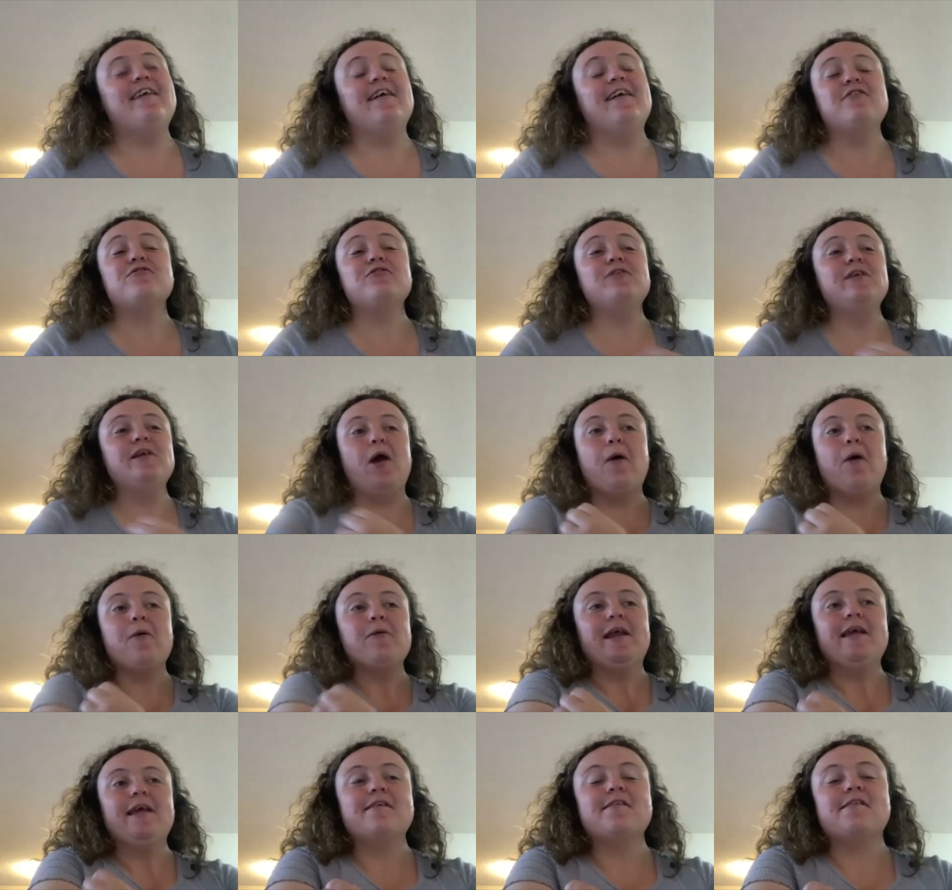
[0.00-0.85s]
That's really
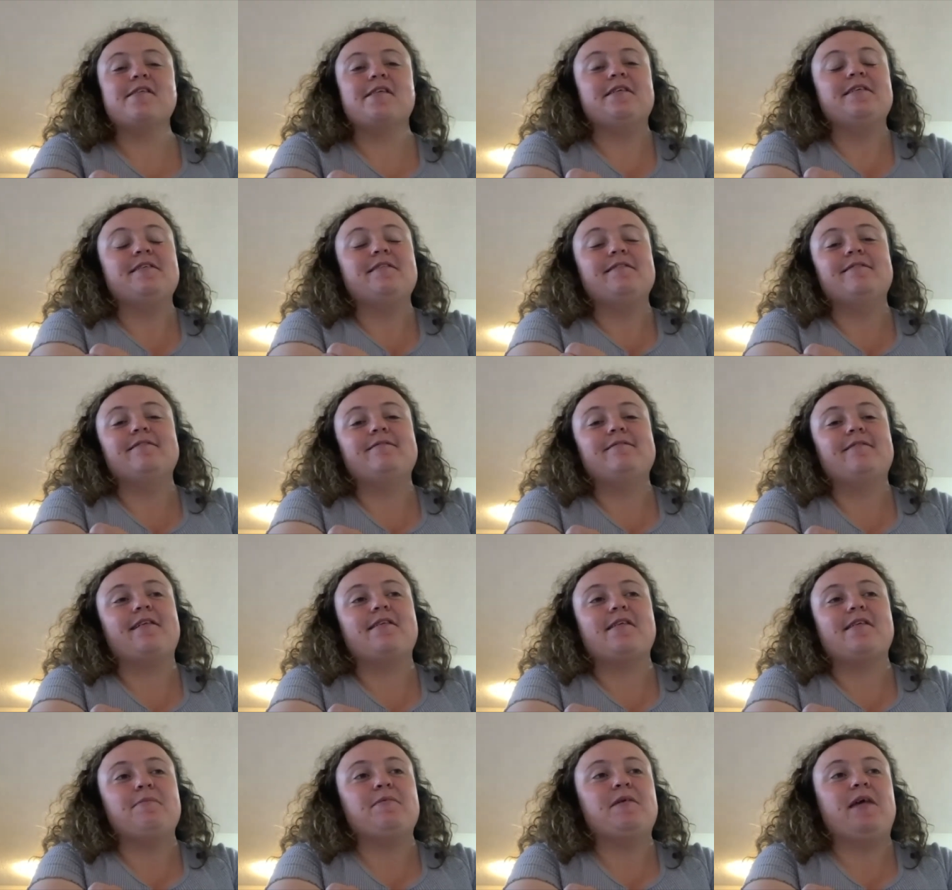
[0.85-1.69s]
all it is, and
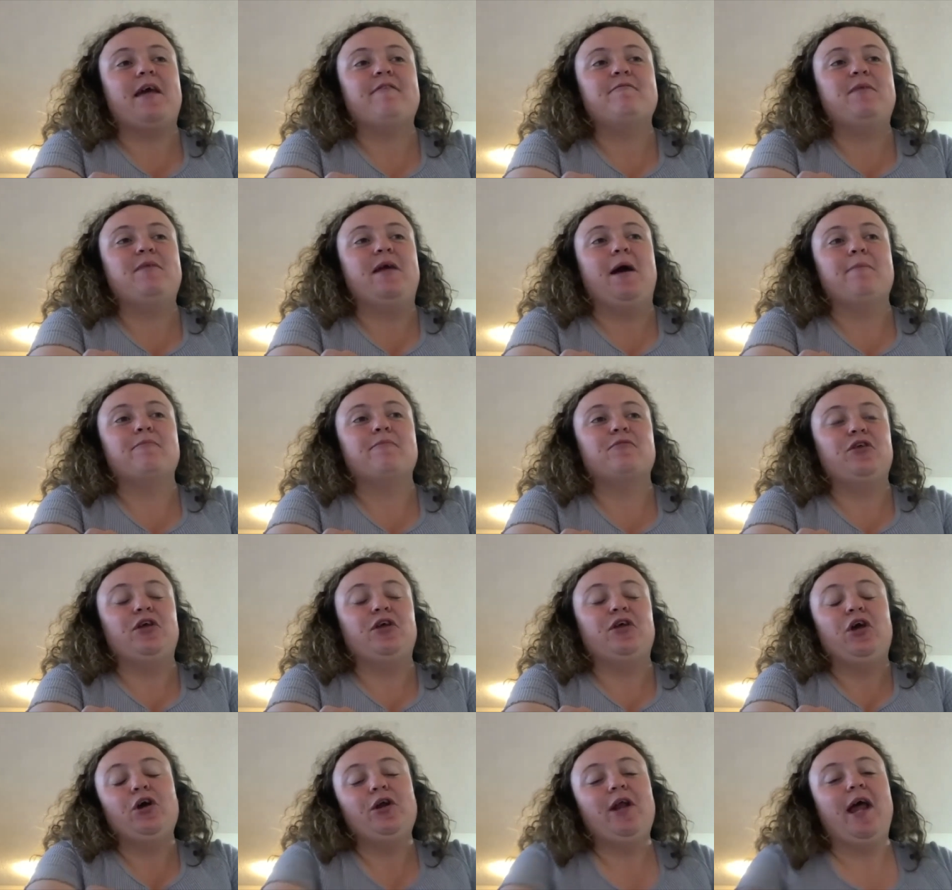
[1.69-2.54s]
something I've become
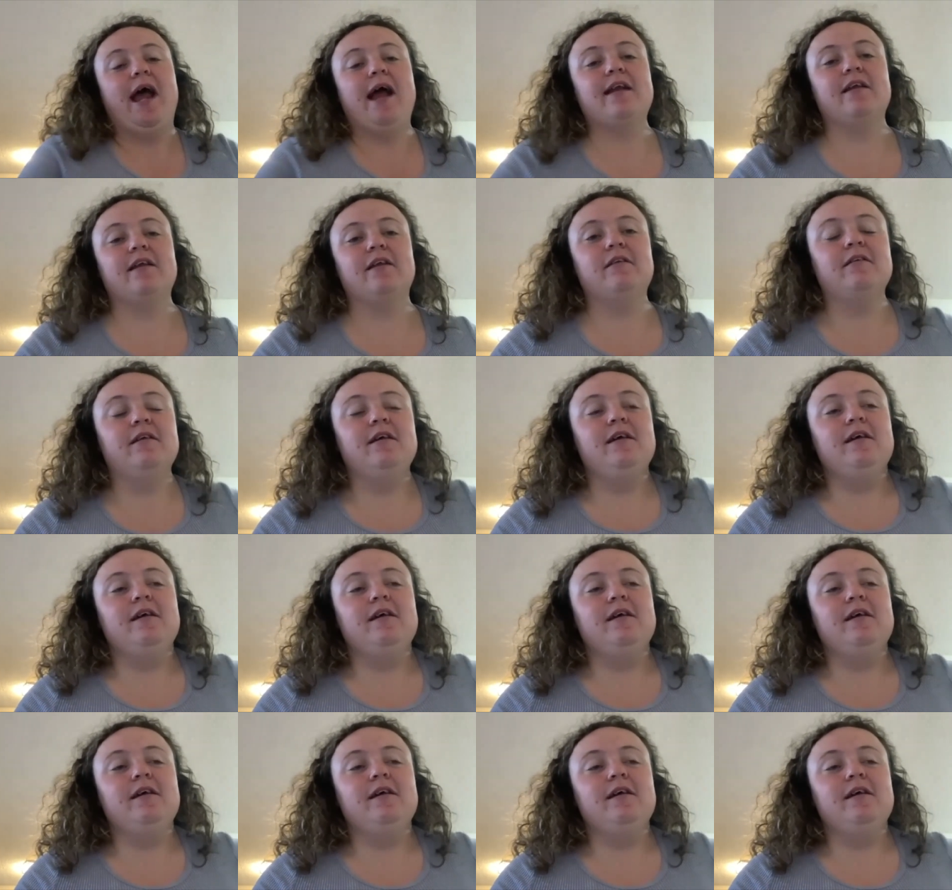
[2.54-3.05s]
really good at. And